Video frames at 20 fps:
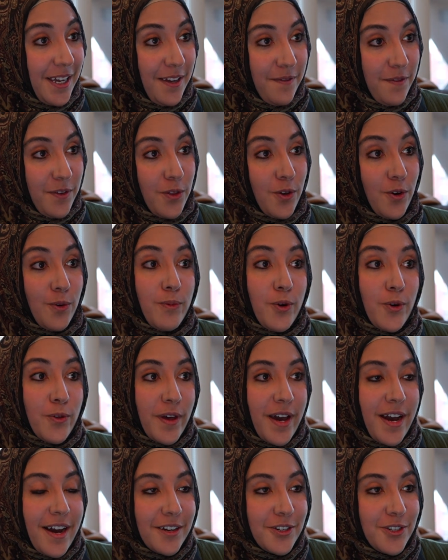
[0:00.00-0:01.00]
even though both
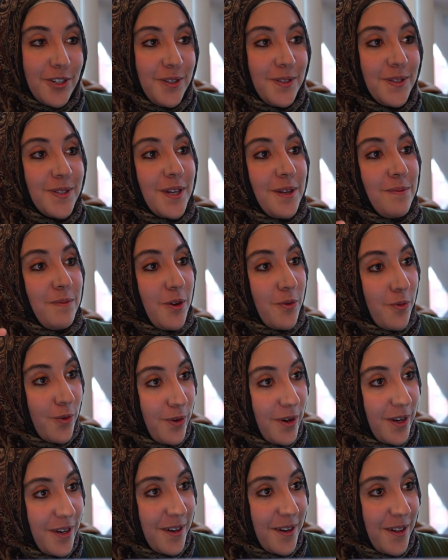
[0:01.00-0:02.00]
actions can be
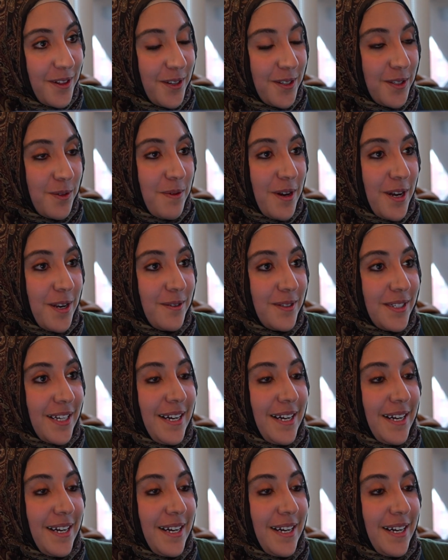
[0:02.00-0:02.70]
rooted in Allah subhanahu